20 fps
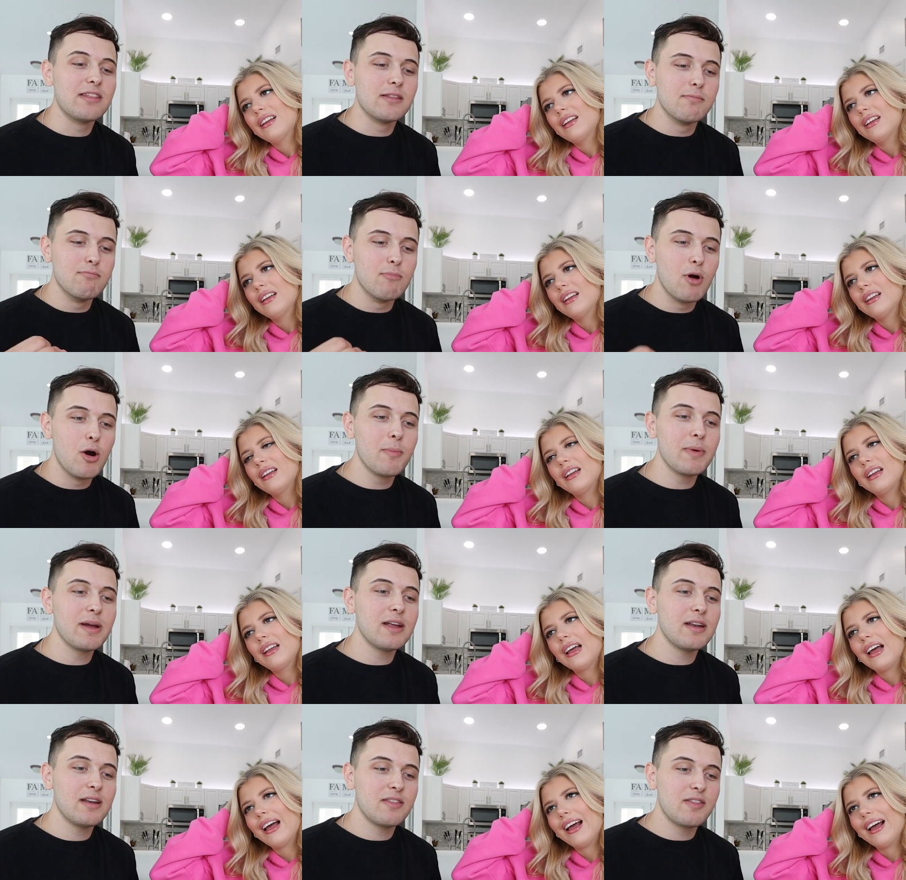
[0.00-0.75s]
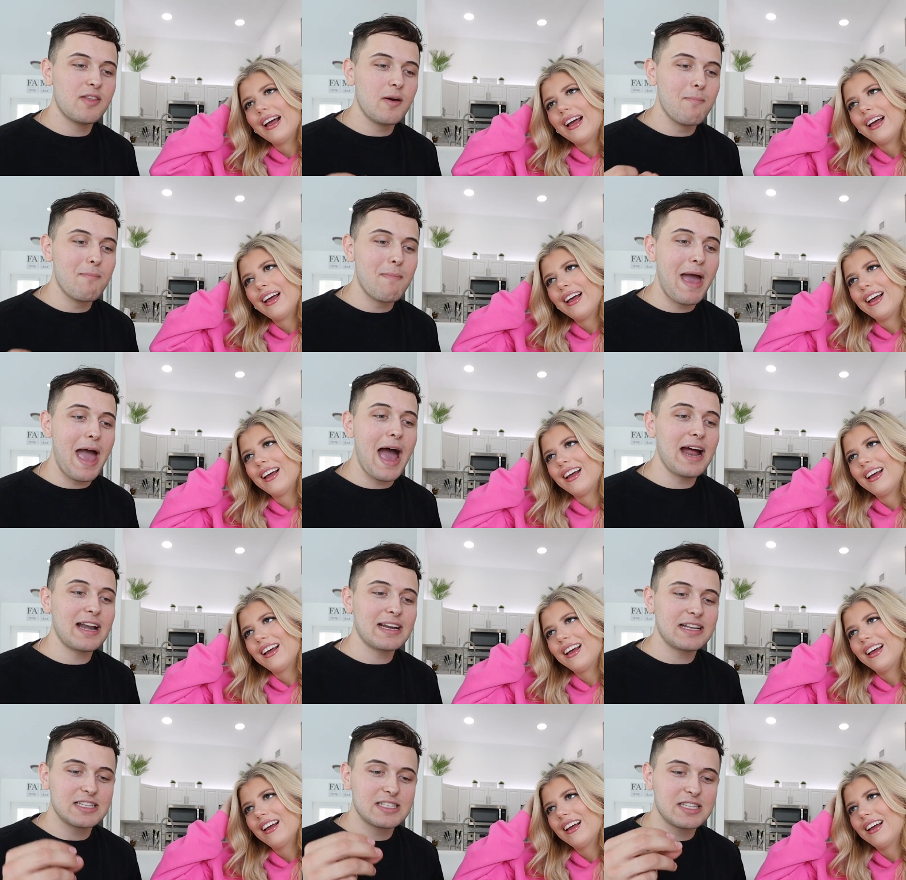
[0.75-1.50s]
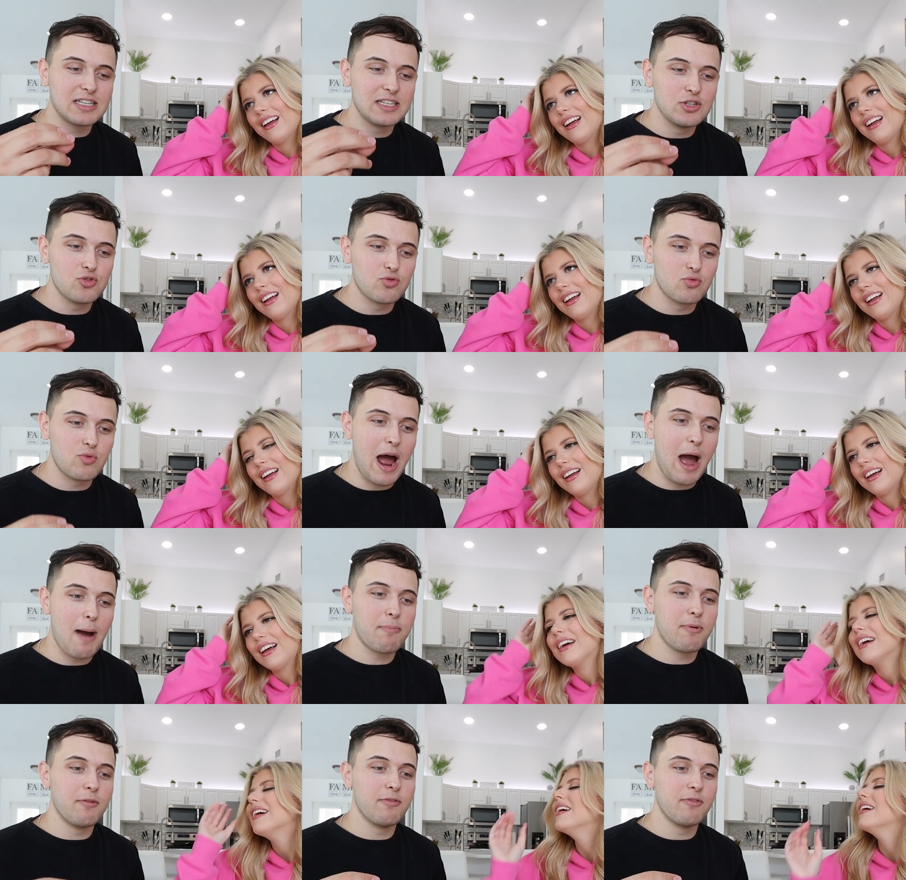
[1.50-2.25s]
Speaker 1: And the moment the mat gets a
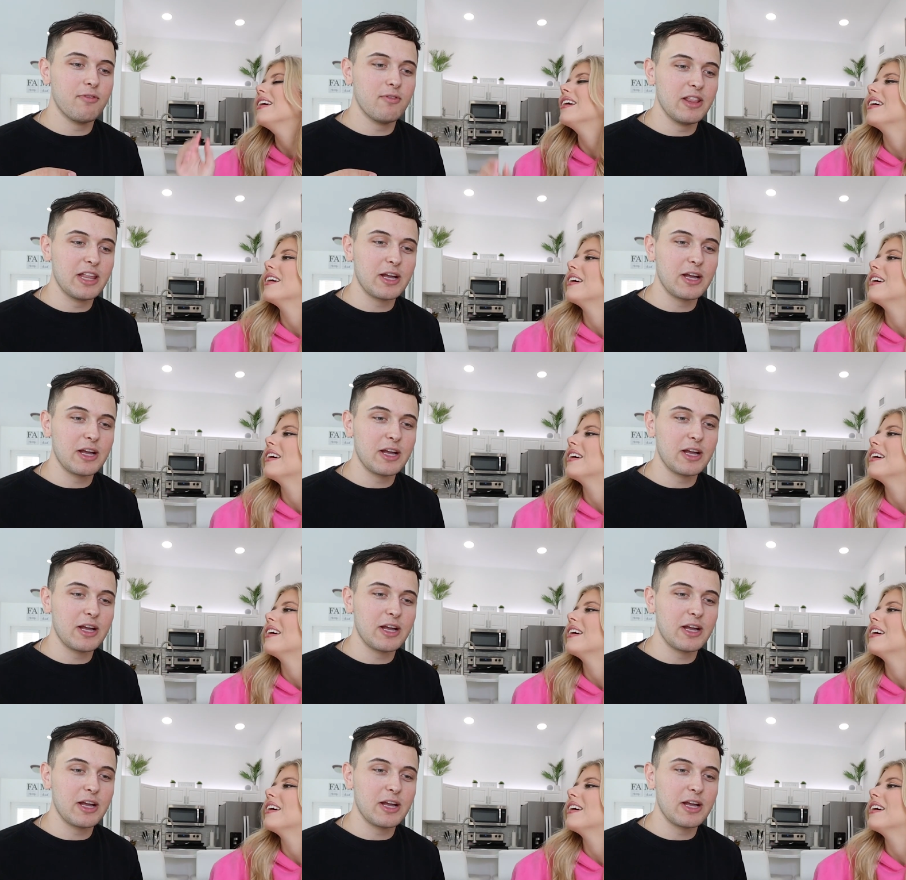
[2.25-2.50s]
drop of